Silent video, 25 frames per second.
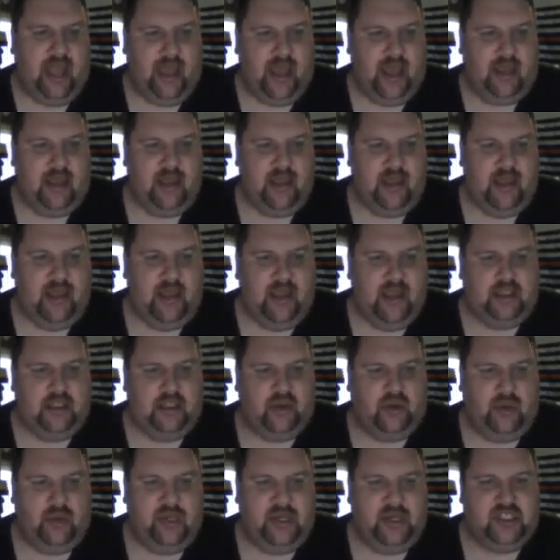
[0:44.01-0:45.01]
at
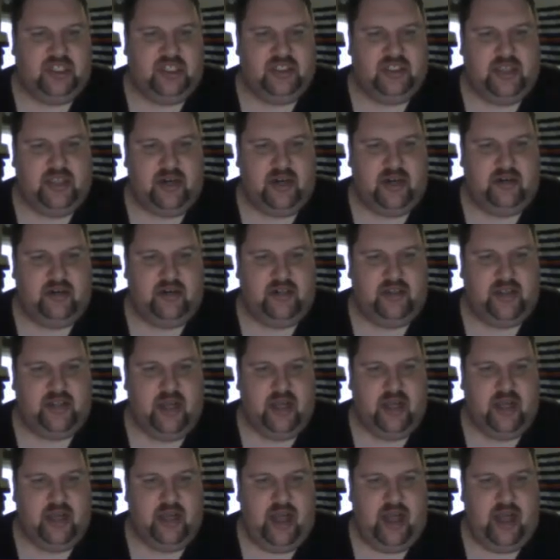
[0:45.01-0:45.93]
Storm Prediction Center's